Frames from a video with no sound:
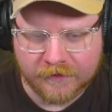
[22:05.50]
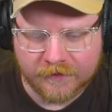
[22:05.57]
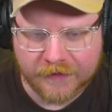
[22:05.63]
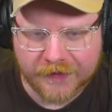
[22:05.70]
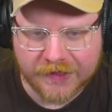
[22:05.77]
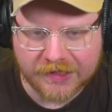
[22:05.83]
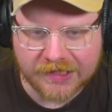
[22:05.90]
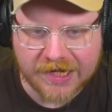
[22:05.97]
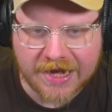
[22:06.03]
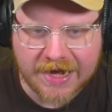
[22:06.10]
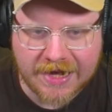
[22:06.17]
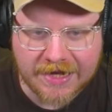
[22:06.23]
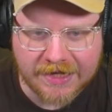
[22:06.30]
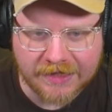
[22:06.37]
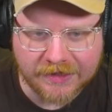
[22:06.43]
this
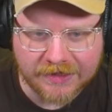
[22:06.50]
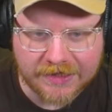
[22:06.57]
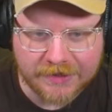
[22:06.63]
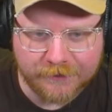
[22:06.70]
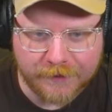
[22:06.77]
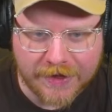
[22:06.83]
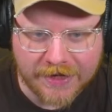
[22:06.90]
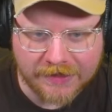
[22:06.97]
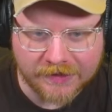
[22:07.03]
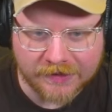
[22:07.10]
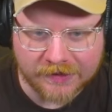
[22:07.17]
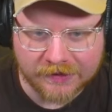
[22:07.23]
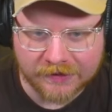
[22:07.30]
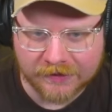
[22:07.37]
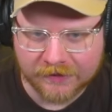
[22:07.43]
end
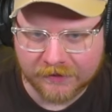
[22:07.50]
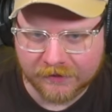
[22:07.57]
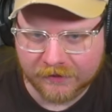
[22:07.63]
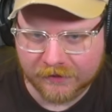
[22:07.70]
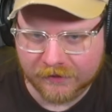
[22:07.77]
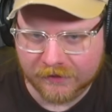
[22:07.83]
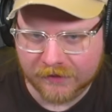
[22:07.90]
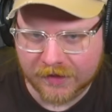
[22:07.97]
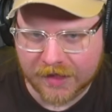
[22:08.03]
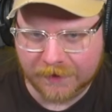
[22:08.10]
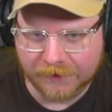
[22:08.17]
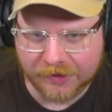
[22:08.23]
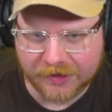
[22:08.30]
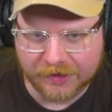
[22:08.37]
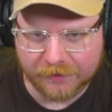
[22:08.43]
event, I'm
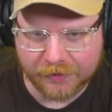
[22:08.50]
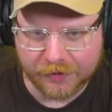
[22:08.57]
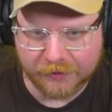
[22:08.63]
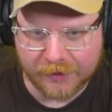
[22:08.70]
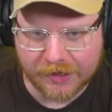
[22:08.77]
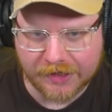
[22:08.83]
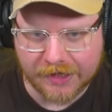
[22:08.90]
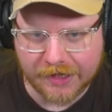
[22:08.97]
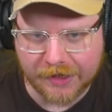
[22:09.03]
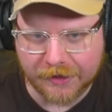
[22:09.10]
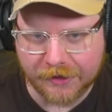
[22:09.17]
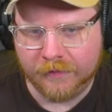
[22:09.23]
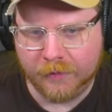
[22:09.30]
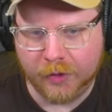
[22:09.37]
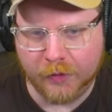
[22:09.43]
just going to put right
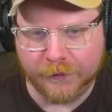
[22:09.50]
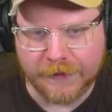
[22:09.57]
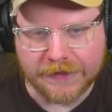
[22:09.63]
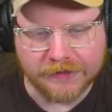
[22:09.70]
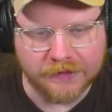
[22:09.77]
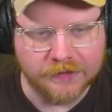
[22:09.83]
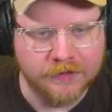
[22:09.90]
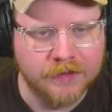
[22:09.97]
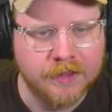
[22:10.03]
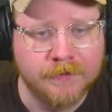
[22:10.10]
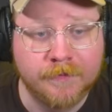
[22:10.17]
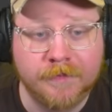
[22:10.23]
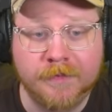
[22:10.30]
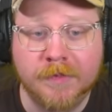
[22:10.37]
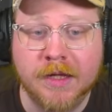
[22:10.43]
there. Perfect.
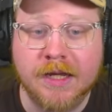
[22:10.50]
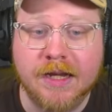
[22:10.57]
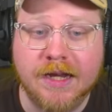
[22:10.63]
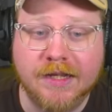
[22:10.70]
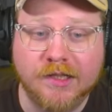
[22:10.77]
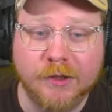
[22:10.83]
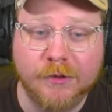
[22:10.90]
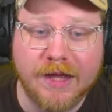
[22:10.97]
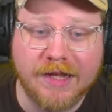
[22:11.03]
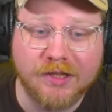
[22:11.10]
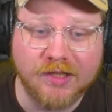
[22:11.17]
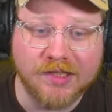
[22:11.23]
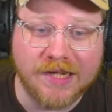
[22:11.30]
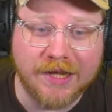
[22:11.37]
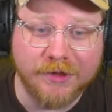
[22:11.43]
And so that
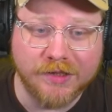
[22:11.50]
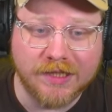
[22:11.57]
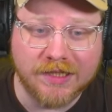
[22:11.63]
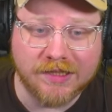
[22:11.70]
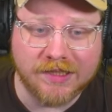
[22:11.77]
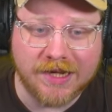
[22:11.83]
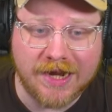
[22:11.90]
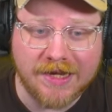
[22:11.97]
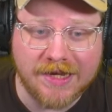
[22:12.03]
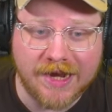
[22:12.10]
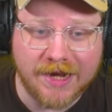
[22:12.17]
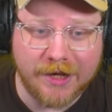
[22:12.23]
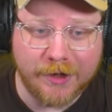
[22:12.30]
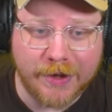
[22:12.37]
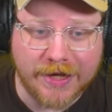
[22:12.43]
just tells us, and
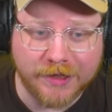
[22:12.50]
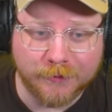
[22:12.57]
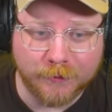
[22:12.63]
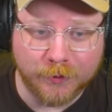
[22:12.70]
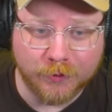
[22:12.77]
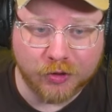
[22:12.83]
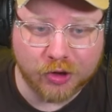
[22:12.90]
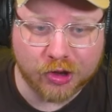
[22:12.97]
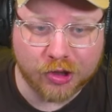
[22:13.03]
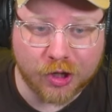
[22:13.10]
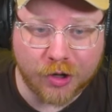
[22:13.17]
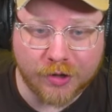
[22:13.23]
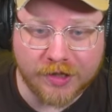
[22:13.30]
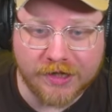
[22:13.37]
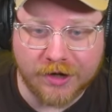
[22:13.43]
now as we're
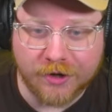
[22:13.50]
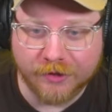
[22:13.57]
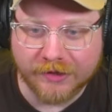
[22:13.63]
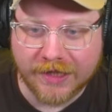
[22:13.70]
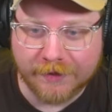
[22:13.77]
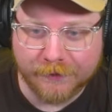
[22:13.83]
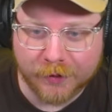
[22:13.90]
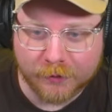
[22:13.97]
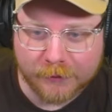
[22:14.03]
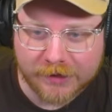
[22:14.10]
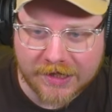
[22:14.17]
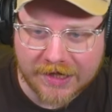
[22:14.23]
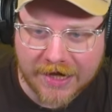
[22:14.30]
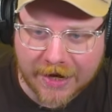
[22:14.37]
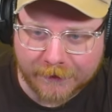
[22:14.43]
charting our level, we
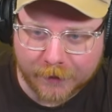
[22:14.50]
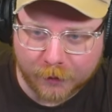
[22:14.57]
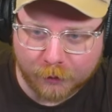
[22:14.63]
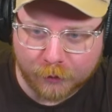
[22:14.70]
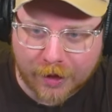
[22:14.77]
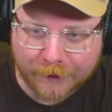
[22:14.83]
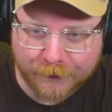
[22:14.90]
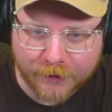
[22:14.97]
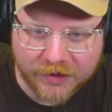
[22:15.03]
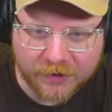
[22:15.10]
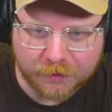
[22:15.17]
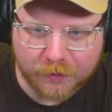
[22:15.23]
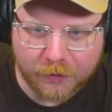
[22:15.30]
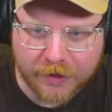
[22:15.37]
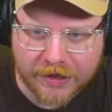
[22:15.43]
kind of have a
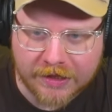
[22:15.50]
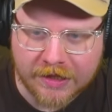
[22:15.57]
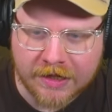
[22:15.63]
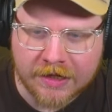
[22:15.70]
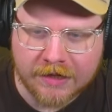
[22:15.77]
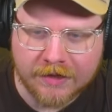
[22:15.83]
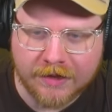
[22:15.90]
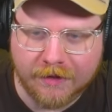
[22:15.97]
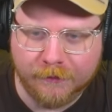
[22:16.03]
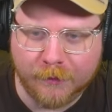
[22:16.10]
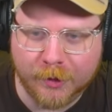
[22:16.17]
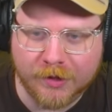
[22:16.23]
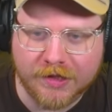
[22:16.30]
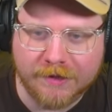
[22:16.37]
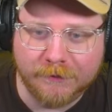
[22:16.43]
reference point of
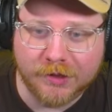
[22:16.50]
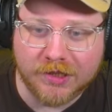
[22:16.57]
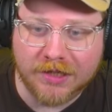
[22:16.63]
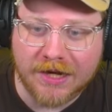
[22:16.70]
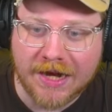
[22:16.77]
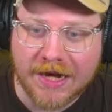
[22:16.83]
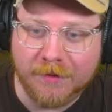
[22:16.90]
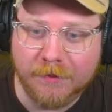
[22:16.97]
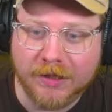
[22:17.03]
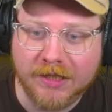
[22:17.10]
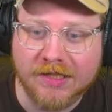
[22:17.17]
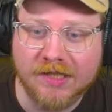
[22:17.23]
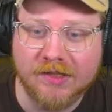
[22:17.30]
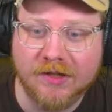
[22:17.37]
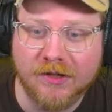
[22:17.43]
where the level is going to end, but
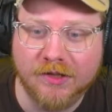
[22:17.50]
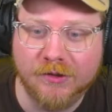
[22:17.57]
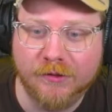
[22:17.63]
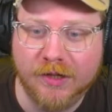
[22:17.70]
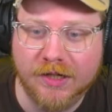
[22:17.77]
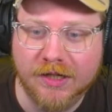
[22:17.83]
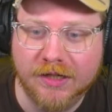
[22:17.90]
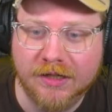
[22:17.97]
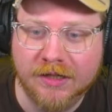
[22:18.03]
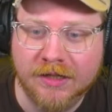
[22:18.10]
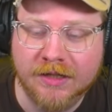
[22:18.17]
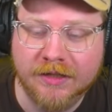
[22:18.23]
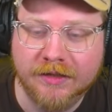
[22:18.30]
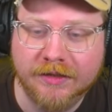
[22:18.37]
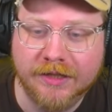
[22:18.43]
this is also going to
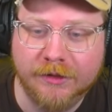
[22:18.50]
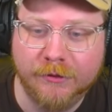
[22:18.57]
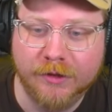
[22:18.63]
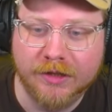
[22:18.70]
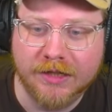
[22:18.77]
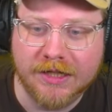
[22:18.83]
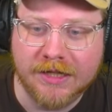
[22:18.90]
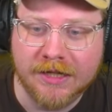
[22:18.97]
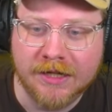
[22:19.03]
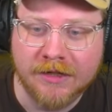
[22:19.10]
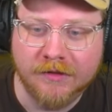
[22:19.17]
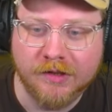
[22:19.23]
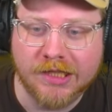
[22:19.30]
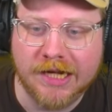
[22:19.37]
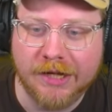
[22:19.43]
literally
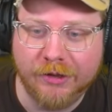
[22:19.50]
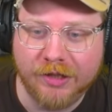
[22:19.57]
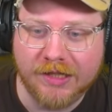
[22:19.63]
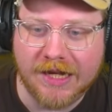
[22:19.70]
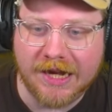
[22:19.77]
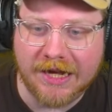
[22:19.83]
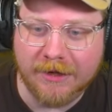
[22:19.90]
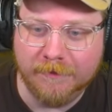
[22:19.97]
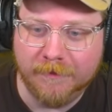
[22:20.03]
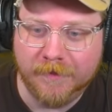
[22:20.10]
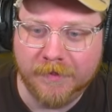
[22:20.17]
tell the game